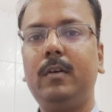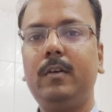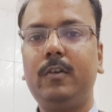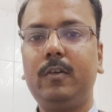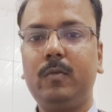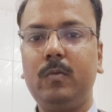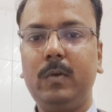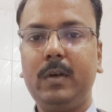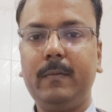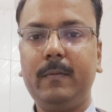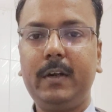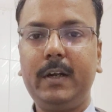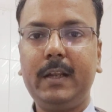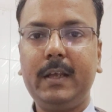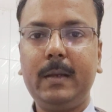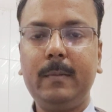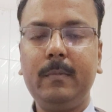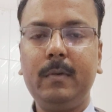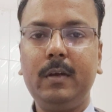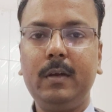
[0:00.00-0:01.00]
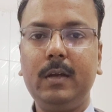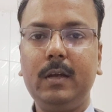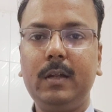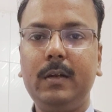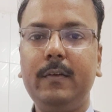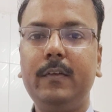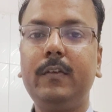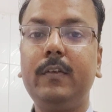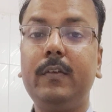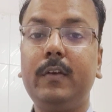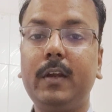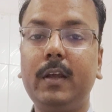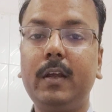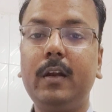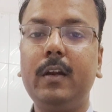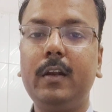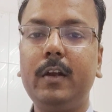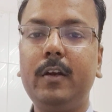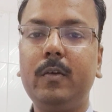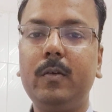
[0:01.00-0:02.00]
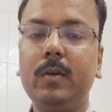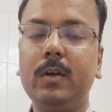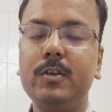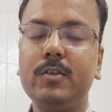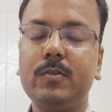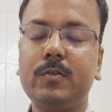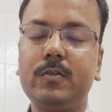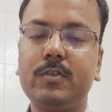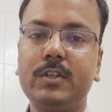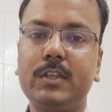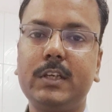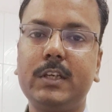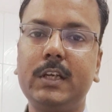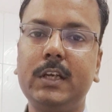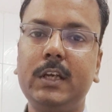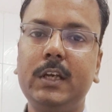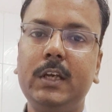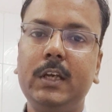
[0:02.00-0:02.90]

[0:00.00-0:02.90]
true every time, and it's rarely true, I should say.